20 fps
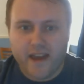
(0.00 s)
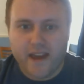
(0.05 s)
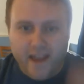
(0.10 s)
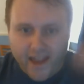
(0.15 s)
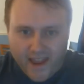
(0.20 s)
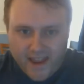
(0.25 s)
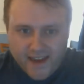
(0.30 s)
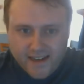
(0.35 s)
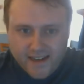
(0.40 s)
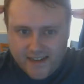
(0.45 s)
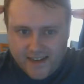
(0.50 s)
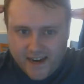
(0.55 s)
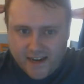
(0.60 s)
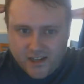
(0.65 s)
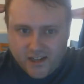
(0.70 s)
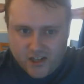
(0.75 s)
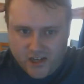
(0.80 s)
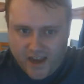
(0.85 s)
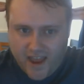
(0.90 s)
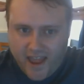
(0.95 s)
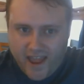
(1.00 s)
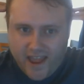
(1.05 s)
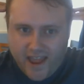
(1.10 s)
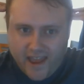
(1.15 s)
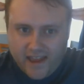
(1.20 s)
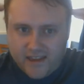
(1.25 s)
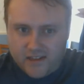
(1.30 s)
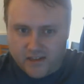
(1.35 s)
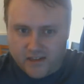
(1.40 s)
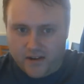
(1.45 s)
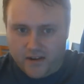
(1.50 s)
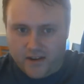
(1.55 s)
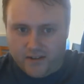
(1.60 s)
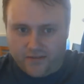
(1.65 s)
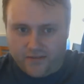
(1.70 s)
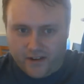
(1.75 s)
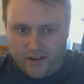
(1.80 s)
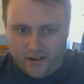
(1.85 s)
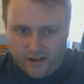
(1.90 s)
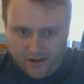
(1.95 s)
it indents your hair, so
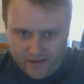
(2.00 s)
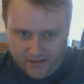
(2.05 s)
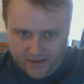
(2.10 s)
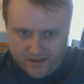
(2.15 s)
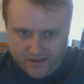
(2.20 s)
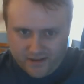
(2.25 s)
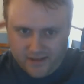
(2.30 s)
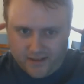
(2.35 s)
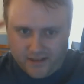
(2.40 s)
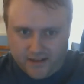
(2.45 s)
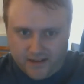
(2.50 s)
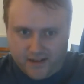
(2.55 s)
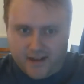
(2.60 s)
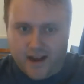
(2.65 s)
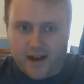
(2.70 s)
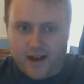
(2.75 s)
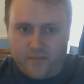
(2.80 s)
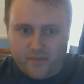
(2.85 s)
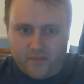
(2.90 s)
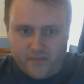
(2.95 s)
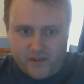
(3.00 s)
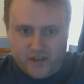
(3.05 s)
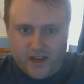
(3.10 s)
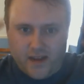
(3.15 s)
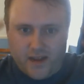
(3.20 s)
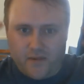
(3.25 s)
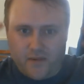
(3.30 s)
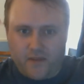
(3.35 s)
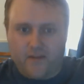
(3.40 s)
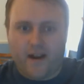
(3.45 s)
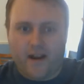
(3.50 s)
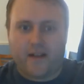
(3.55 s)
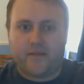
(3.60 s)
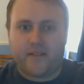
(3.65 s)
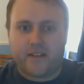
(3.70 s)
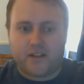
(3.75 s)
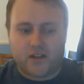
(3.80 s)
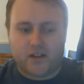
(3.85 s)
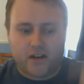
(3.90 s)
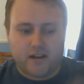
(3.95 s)
you've got like the, the cup shape around
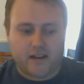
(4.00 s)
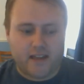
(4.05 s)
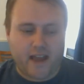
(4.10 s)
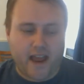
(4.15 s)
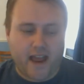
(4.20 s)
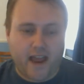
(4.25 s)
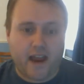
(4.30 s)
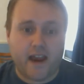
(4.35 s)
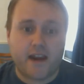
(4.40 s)
the side of your hair.